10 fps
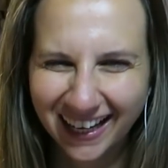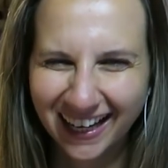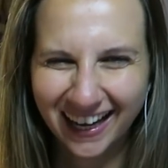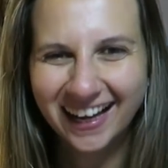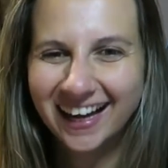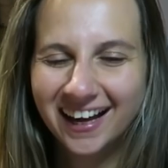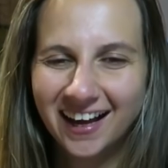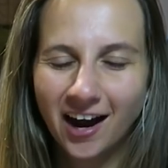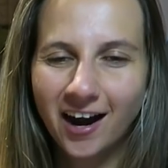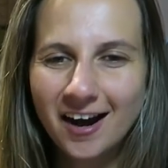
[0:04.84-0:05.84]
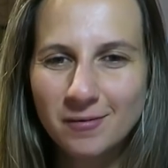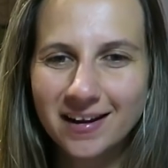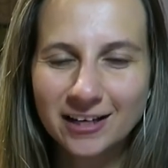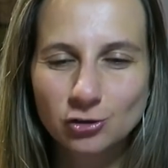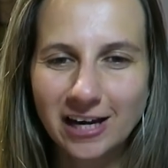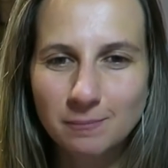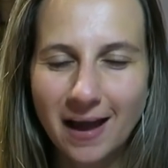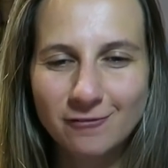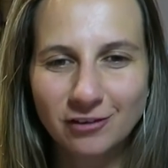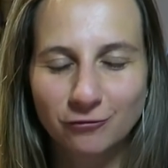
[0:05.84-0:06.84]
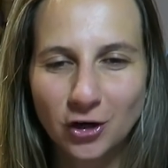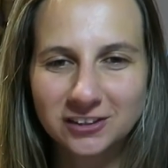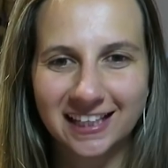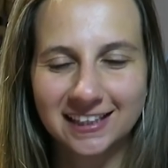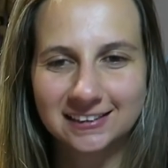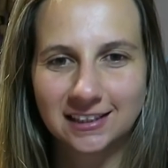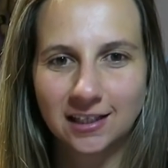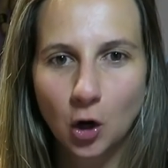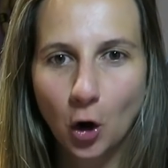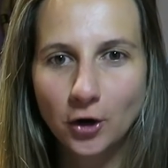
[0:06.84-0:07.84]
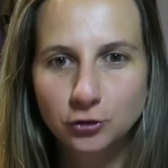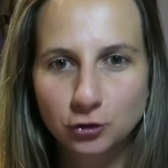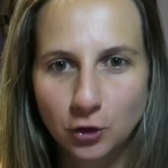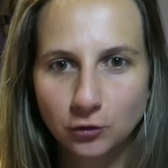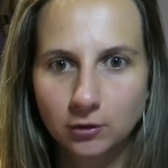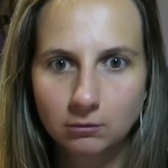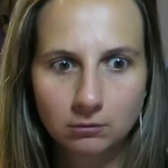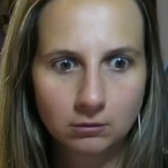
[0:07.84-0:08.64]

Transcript: Alright, we got Drake Maverick versus R Truth.